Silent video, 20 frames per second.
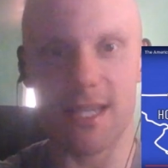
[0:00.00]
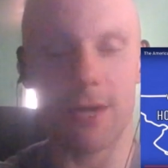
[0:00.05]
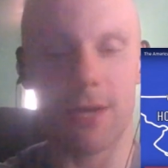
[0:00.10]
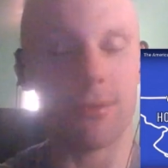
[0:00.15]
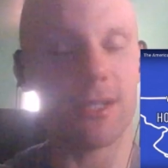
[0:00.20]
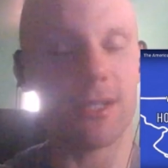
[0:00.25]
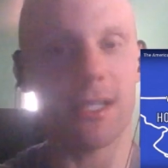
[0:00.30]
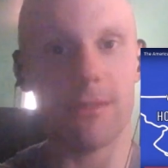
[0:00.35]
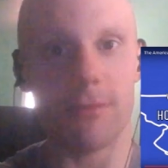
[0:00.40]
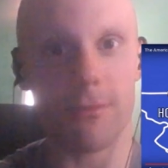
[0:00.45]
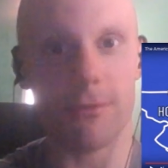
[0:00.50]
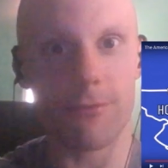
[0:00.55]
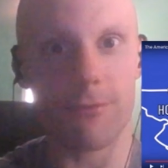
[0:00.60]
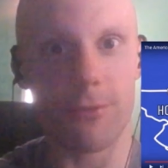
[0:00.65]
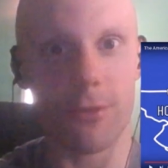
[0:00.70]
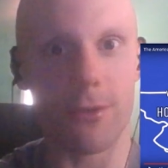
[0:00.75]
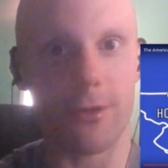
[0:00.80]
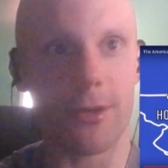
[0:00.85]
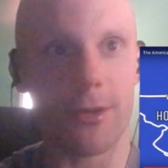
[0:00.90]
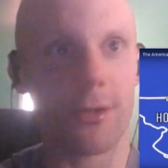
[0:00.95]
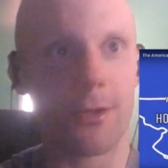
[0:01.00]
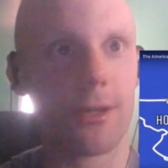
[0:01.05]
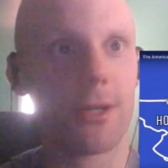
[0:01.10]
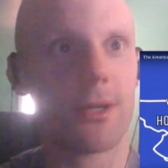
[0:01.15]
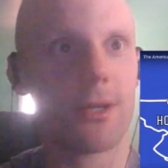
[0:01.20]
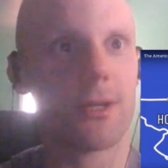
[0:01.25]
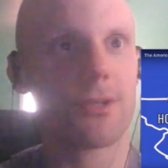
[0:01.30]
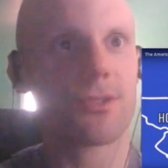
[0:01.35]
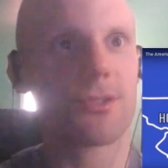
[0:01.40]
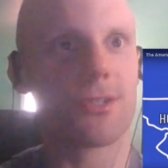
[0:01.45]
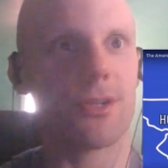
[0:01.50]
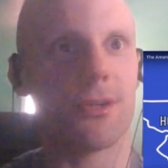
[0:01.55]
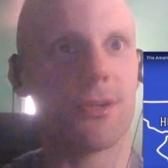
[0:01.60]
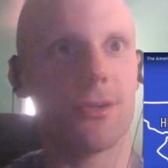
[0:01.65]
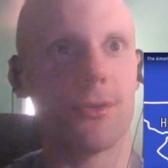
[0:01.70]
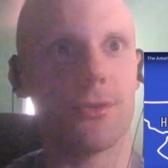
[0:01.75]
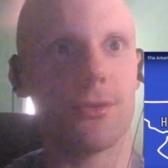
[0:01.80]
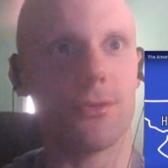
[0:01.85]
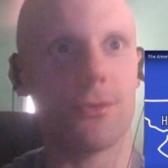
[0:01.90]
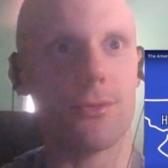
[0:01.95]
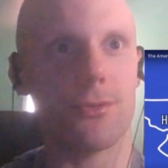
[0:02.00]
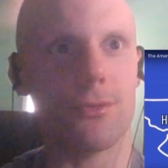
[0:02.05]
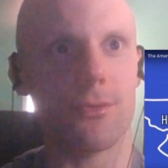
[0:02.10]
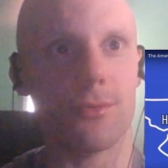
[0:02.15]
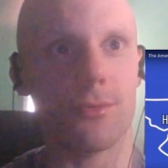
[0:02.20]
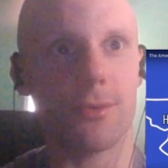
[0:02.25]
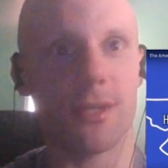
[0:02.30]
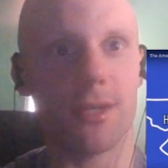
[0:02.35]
down even further. So,